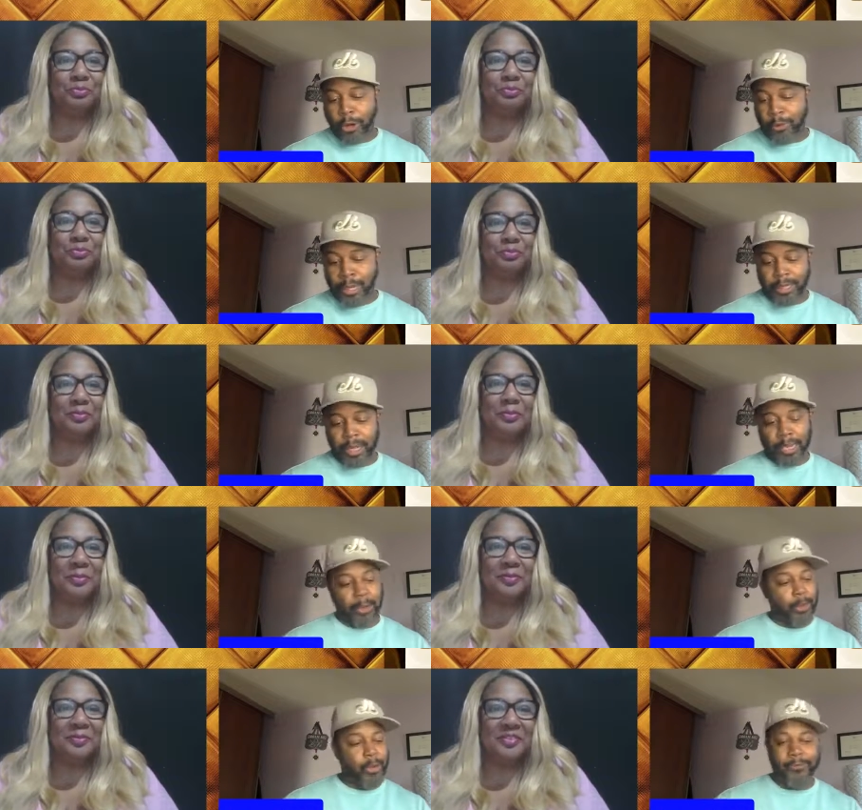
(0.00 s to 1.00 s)
Speaker 1: poem, and
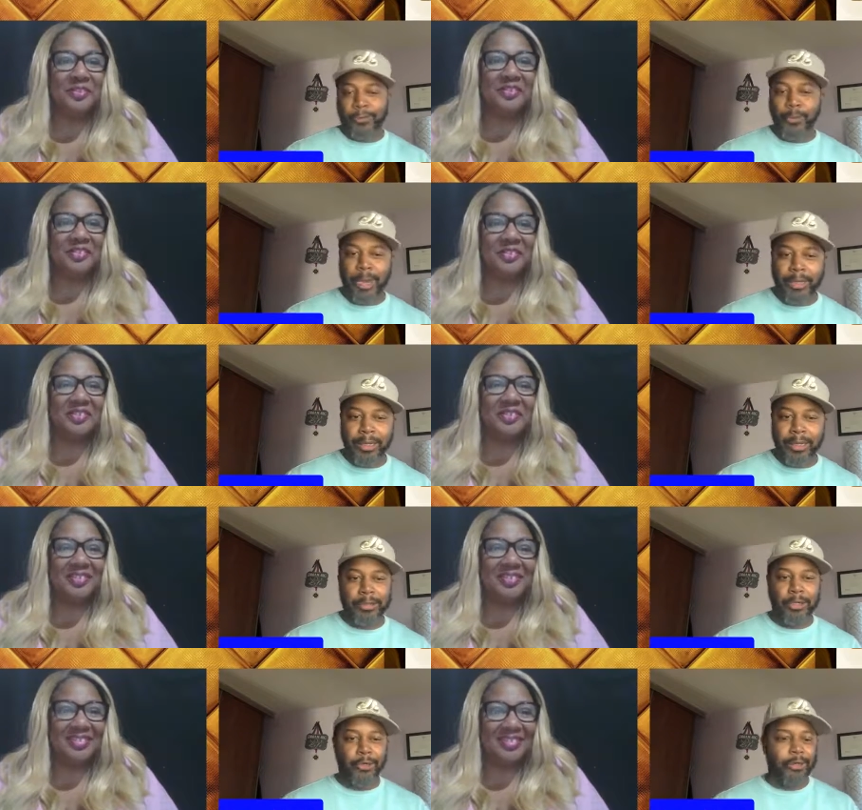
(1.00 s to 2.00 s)
and it went over well, and
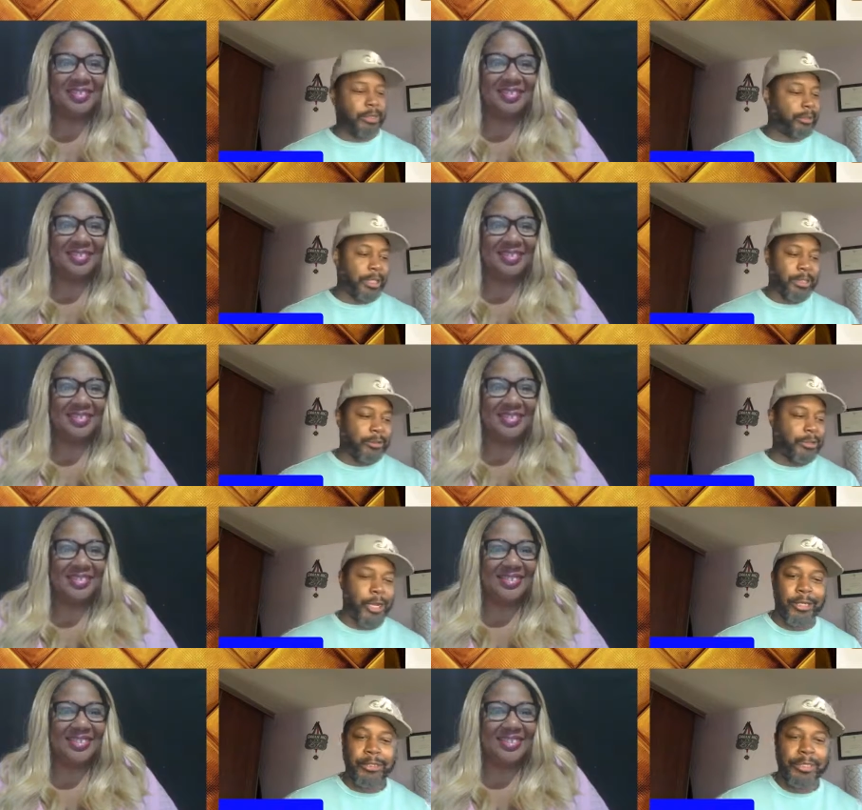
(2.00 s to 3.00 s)
you know, it it
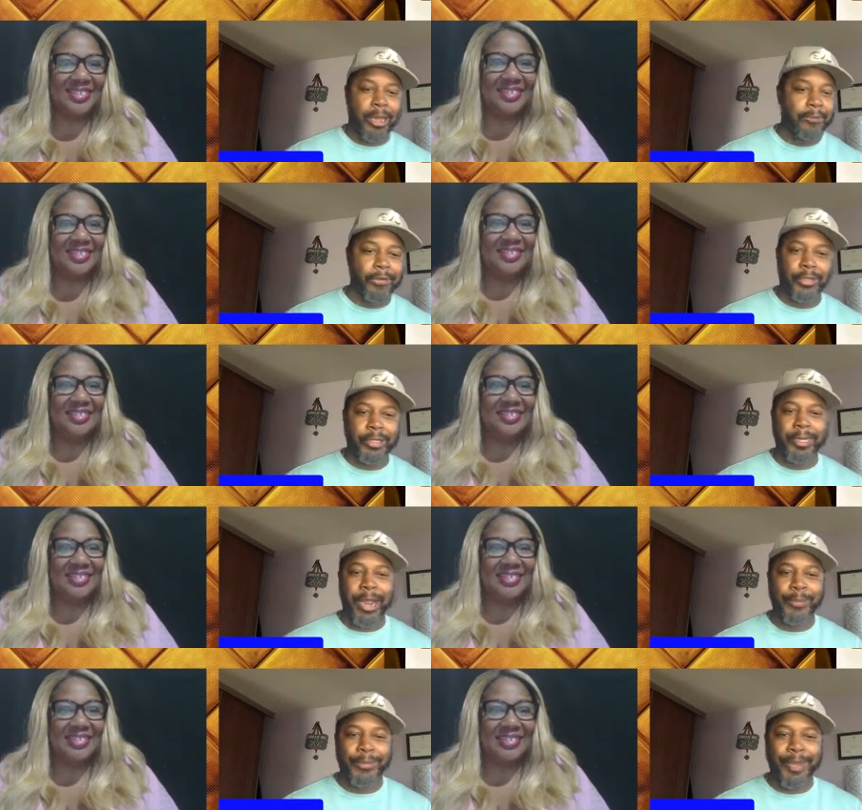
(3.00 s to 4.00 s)
changed everything that
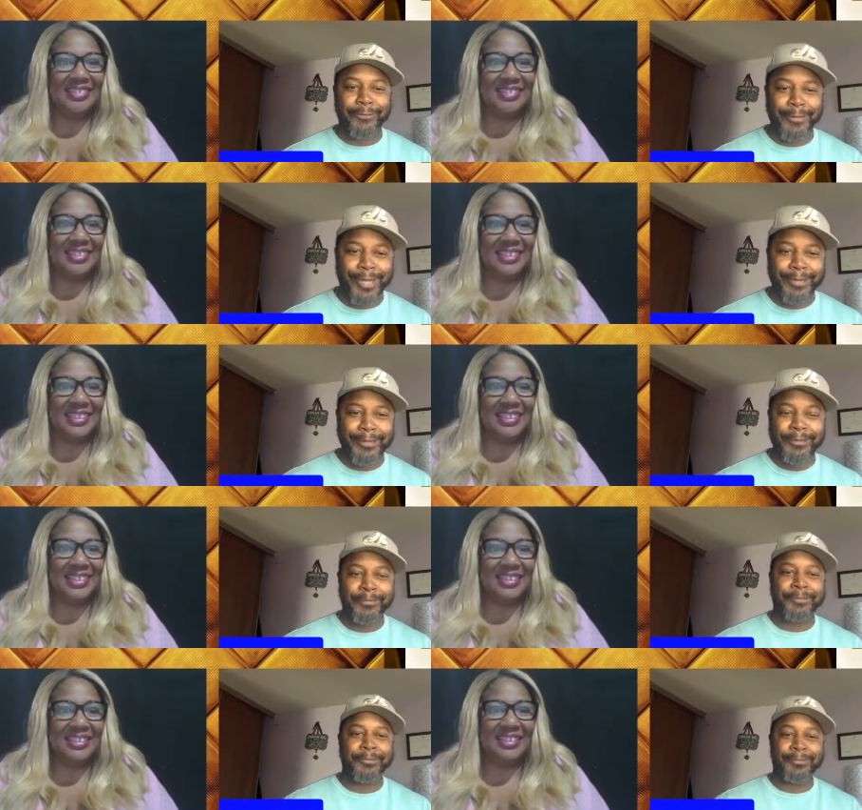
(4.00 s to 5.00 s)
happened after that.
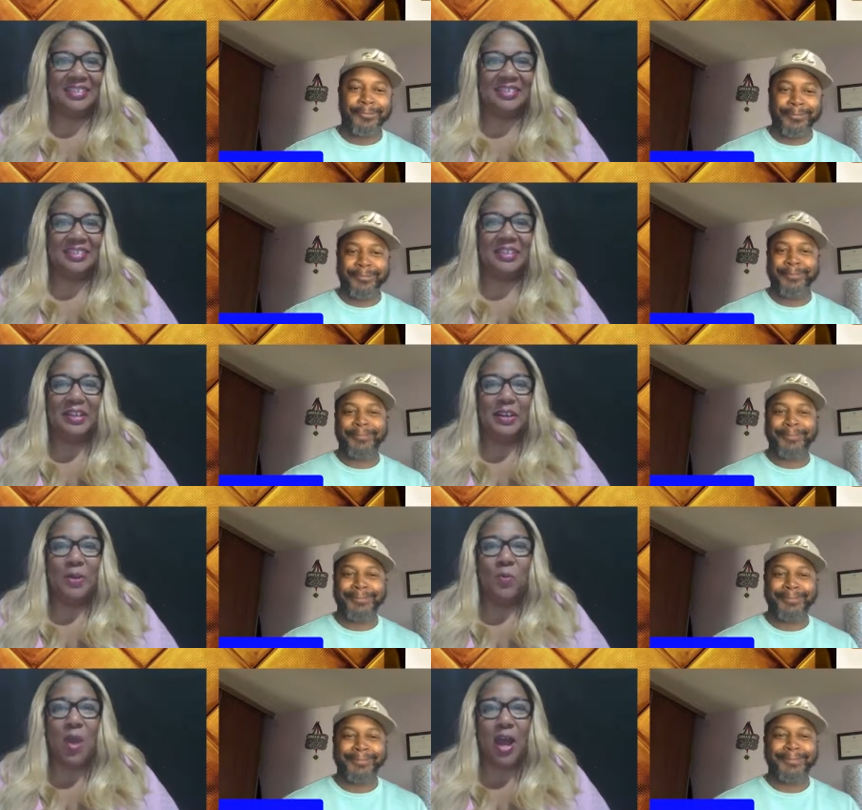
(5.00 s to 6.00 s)

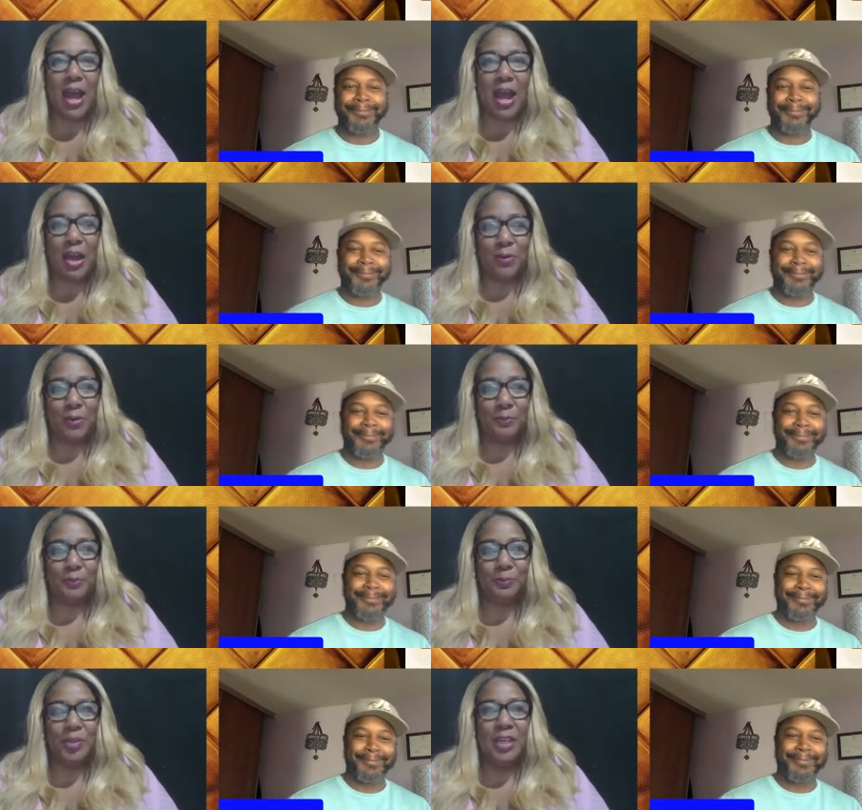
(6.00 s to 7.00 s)
Speaker 2: Wow.
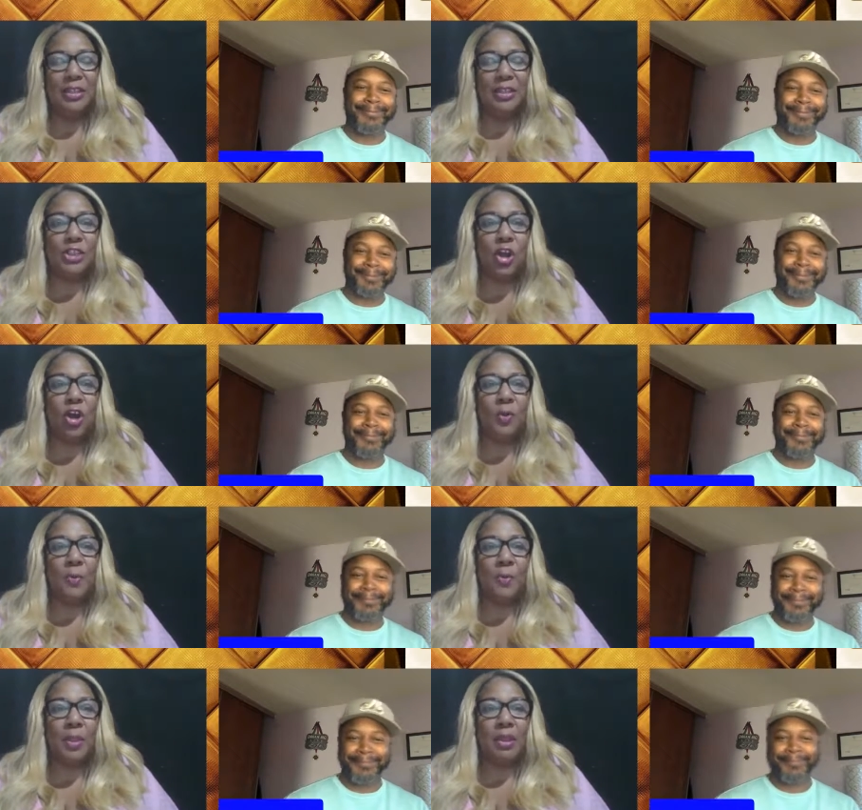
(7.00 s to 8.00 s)
So
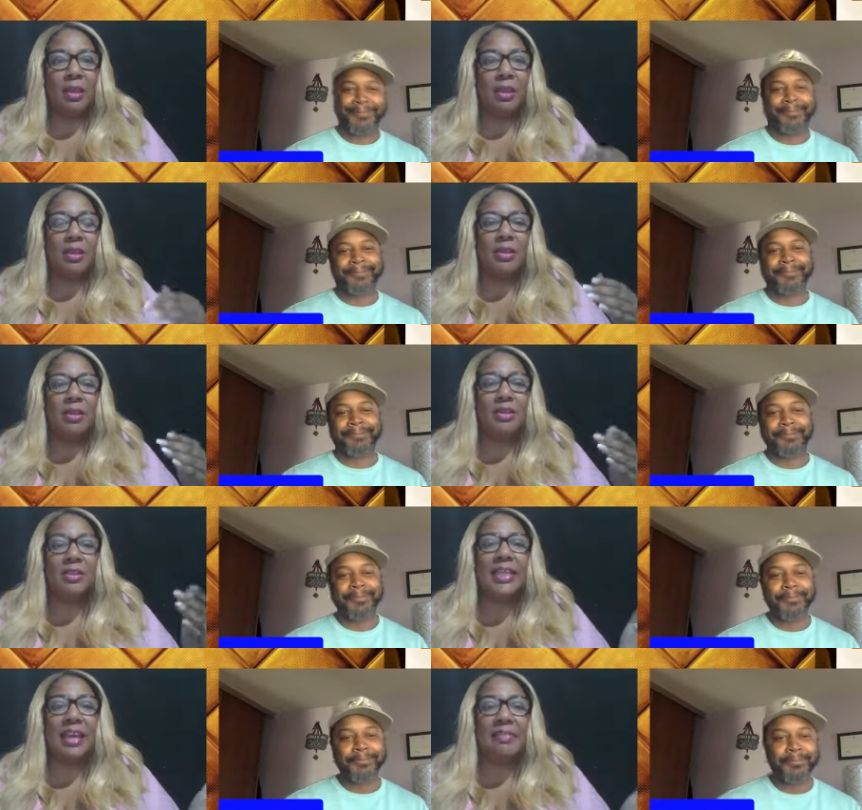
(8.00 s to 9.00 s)
you
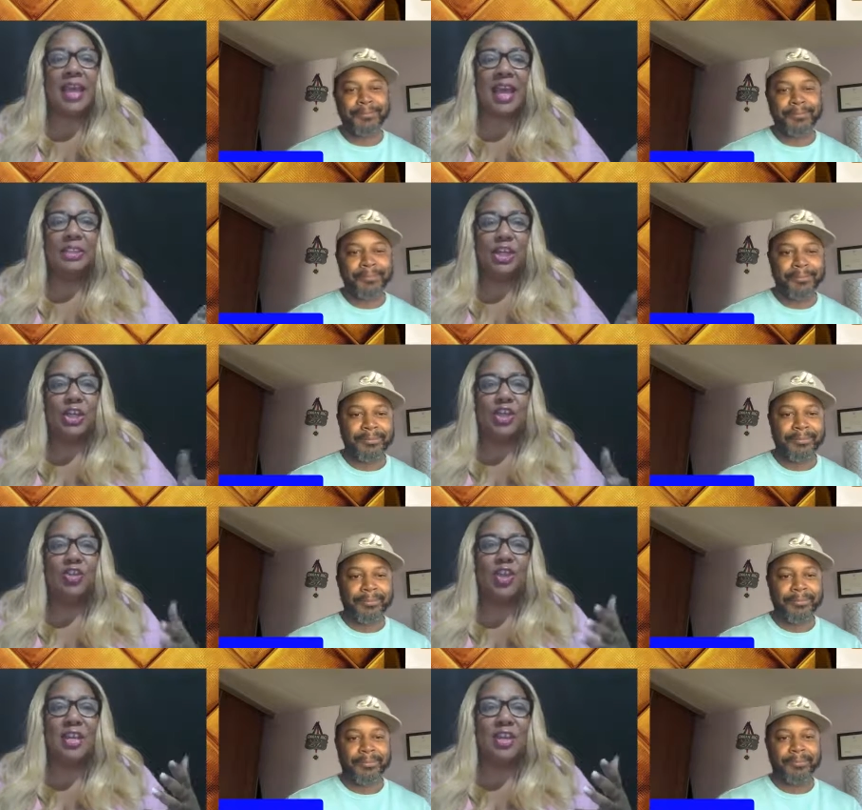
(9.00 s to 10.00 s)
said that
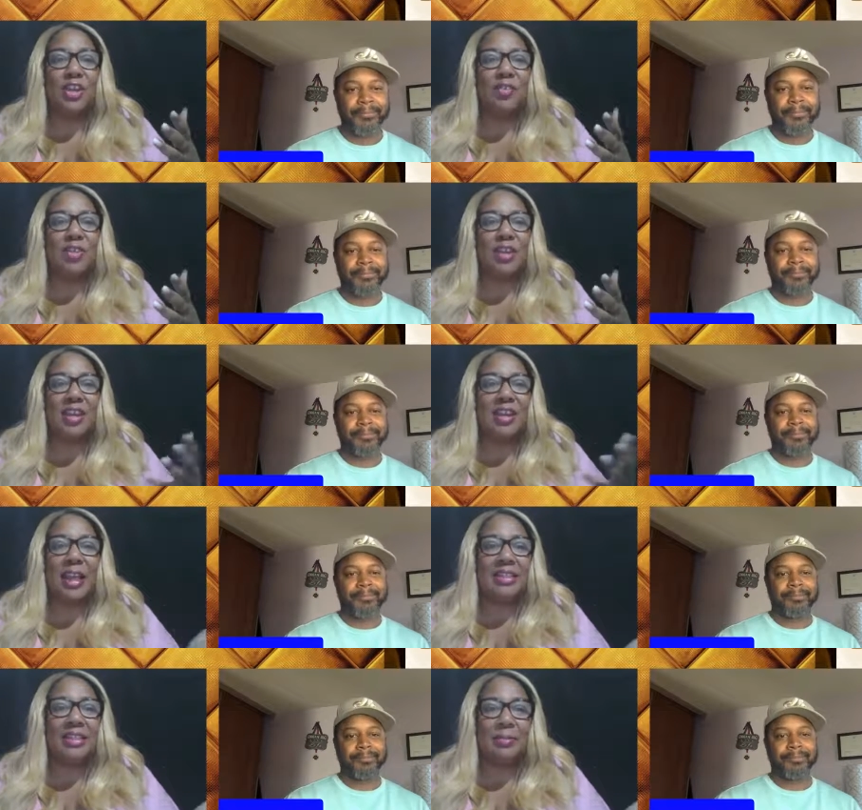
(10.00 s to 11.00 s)
you didn't you, you didn't
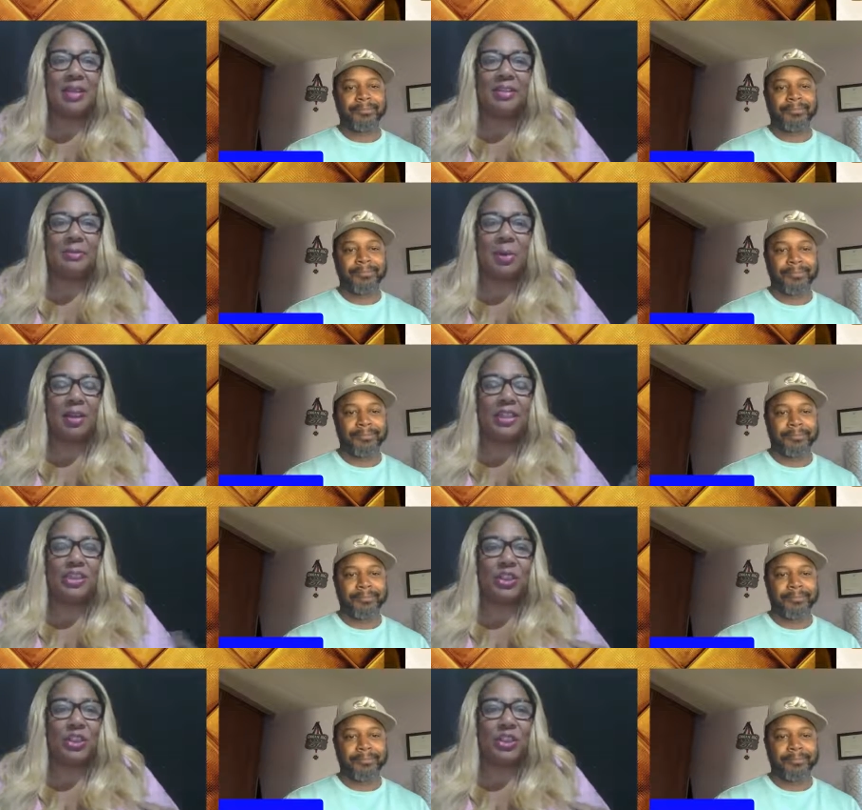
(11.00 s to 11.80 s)
like to be in the spotlight,